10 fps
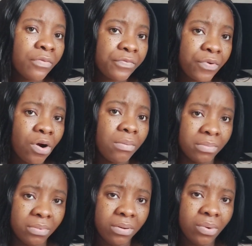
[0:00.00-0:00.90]

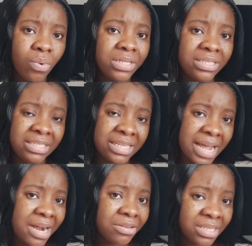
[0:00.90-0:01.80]
from one
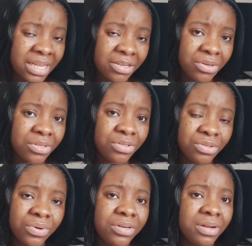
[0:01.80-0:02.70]
TR status
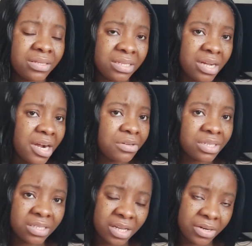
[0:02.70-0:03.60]
to another TR
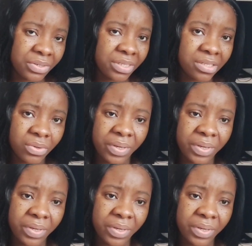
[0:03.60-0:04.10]
status.